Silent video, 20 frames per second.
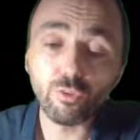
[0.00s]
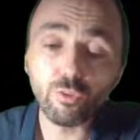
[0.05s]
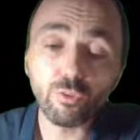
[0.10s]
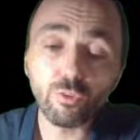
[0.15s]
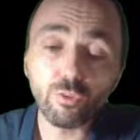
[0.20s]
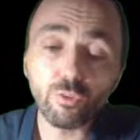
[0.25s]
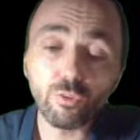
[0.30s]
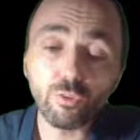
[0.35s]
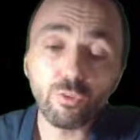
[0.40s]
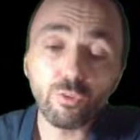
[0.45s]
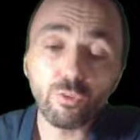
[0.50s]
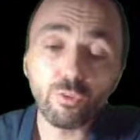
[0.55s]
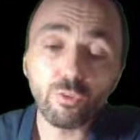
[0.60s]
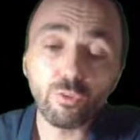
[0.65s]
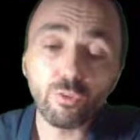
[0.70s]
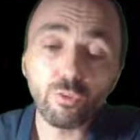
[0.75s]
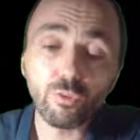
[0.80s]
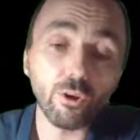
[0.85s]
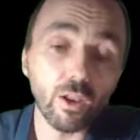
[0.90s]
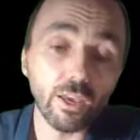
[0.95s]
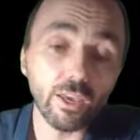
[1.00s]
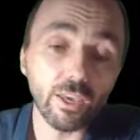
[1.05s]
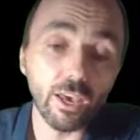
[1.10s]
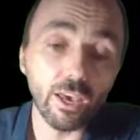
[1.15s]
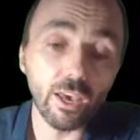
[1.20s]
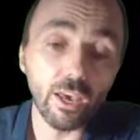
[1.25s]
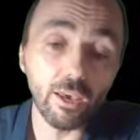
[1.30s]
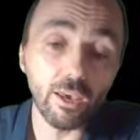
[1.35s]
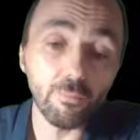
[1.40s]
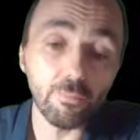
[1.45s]
take a rule like
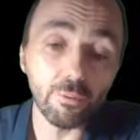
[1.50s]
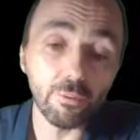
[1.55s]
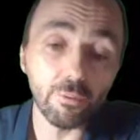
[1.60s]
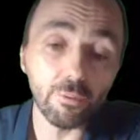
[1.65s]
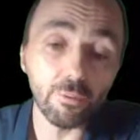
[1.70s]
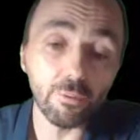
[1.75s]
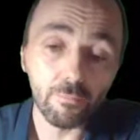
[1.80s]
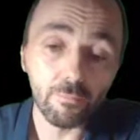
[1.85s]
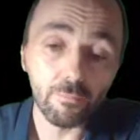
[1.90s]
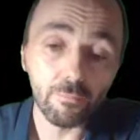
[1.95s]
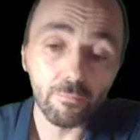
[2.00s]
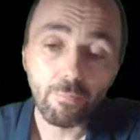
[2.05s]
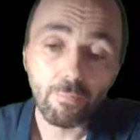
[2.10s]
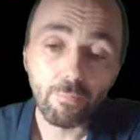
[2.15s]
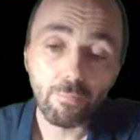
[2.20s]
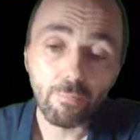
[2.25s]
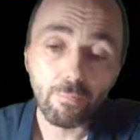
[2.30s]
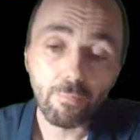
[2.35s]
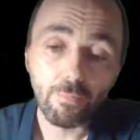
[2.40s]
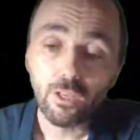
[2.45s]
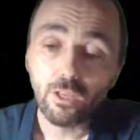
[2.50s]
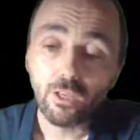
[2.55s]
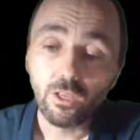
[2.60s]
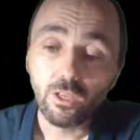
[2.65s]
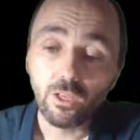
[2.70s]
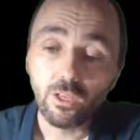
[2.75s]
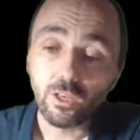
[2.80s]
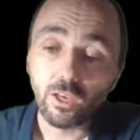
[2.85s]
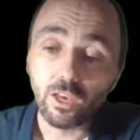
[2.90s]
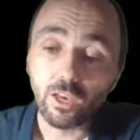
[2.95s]
AB,
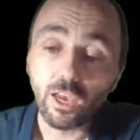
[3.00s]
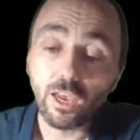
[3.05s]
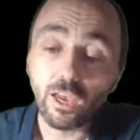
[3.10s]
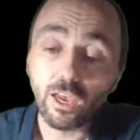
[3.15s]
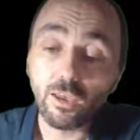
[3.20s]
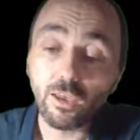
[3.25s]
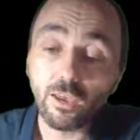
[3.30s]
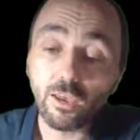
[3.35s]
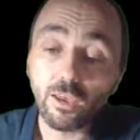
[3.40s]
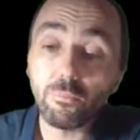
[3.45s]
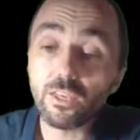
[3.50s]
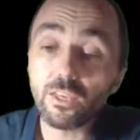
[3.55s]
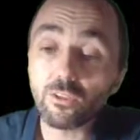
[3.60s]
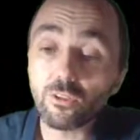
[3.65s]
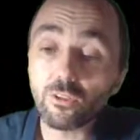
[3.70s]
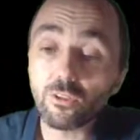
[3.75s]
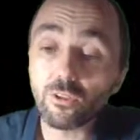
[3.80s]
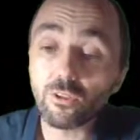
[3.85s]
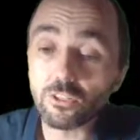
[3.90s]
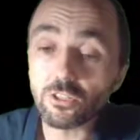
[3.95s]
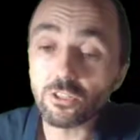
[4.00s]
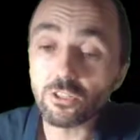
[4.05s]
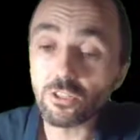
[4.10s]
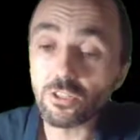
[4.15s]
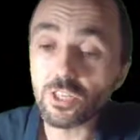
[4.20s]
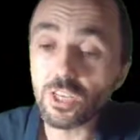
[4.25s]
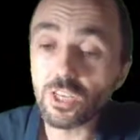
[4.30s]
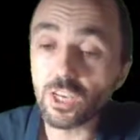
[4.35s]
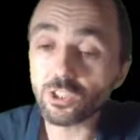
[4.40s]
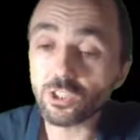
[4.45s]
the
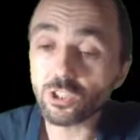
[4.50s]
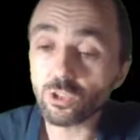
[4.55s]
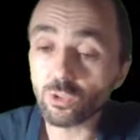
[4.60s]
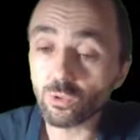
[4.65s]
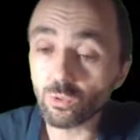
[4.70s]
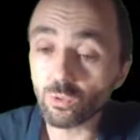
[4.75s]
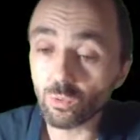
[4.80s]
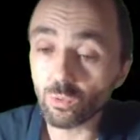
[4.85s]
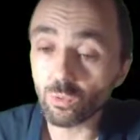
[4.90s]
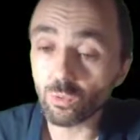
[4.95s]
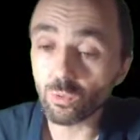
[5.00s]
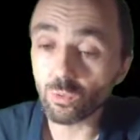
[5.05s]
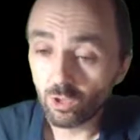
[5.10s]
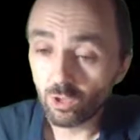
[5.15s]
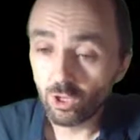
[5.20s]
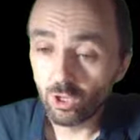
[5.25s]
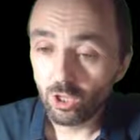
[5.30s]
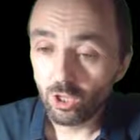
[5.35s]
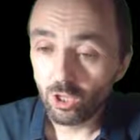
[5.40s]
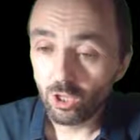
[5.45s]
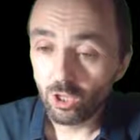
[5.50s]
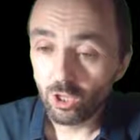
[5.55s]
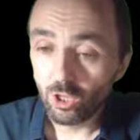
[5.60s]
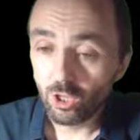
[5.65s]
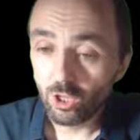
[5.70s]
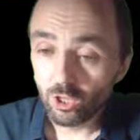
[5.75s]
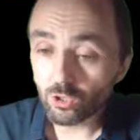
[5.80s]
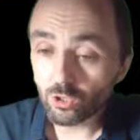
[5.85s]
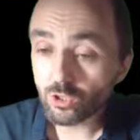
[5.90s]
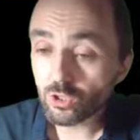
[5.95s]
association rule,
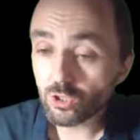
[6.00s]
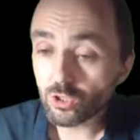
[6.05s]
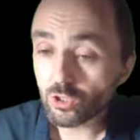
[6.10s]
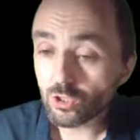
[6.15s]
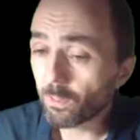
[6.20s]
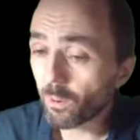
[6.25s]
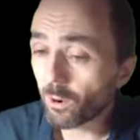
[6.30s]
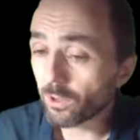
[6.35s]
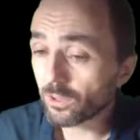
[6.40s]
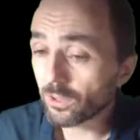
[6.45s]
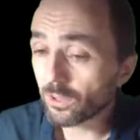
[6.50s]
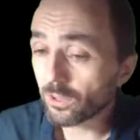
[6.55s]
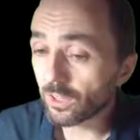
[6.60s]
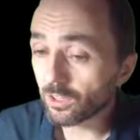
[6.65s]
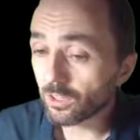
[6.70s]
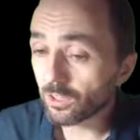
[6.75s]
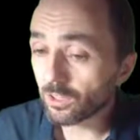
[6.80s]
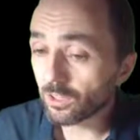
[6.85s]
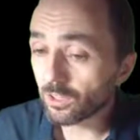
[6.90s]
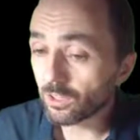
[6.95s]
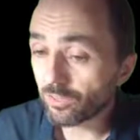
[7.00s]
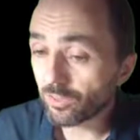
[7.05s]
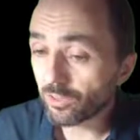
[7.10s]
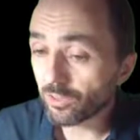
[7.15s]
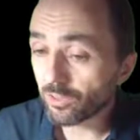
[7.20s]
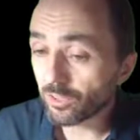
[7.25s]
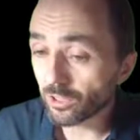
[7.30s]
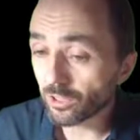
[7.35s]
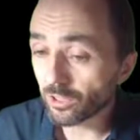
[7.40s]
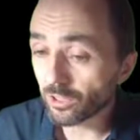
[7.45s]
the support and
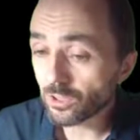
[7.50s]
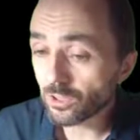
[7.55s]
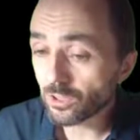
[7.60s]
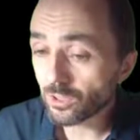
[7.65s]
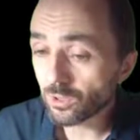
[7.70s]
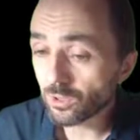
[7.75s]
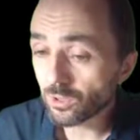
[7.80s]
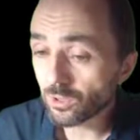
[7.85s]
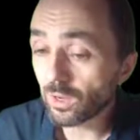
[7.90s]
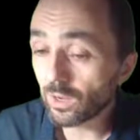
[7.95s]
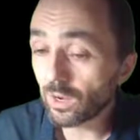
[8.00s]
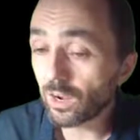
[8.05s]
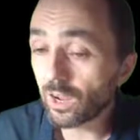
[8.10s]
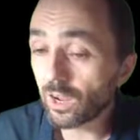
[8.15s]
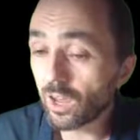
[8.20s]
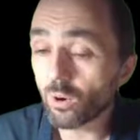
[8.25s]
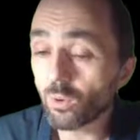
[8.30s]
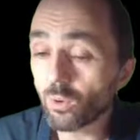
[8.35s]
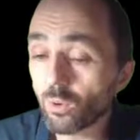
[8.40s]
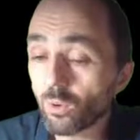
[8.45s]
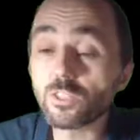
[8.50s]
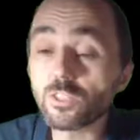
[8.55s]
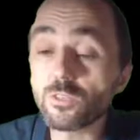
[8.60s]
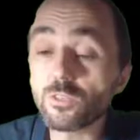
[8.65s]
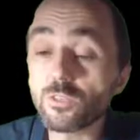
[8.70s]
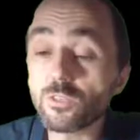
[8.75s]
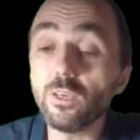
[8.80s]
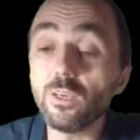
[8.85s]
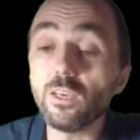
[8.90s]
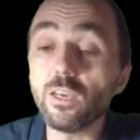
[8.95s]
confidence will always
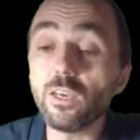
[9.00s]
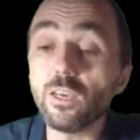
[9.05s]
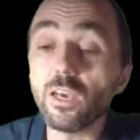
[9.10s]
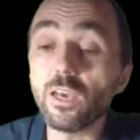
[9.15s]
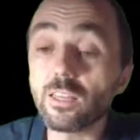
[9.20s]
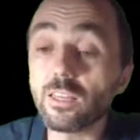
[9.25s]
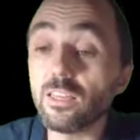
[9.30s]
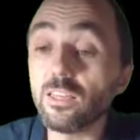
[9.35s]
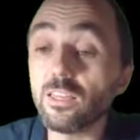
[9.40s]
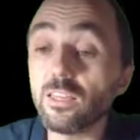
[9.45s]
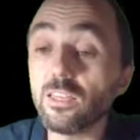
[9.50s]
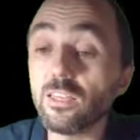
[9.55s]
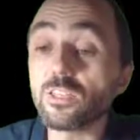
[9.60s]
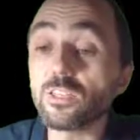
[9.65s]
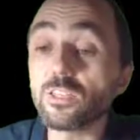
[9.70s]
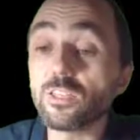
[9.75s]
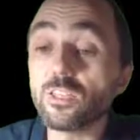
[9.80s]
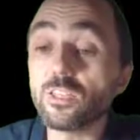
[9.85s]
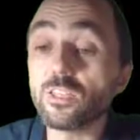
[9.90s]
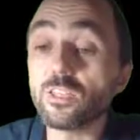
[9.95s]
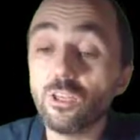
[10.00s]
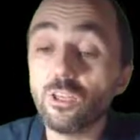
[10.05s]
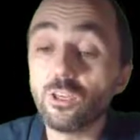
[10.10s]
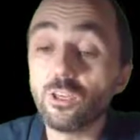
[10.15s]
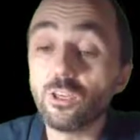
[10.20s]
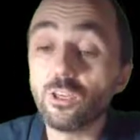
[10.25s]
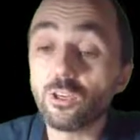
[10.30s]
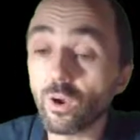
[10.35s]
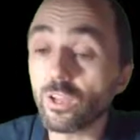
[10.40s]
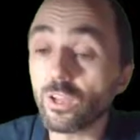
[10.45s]
be at least
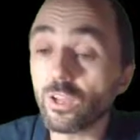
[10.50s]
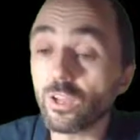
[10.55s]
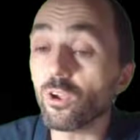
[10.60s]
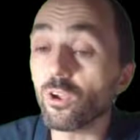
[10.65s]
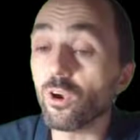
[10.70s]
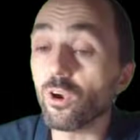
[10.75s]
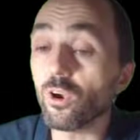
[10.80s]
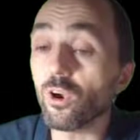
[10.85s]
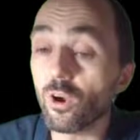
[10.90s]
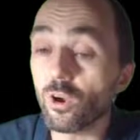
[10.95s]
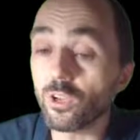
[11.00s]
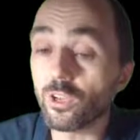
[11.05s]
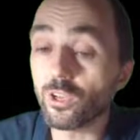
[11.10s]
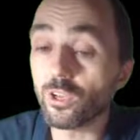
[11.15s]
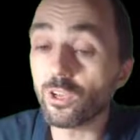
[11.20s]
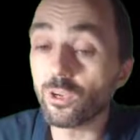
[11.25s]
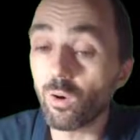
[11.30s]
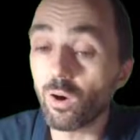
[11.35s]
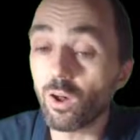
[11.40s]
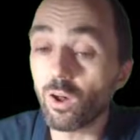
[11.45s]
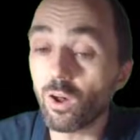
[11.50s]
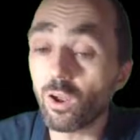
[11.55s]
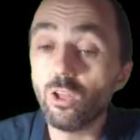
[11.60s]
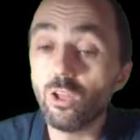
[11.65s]
greater or equal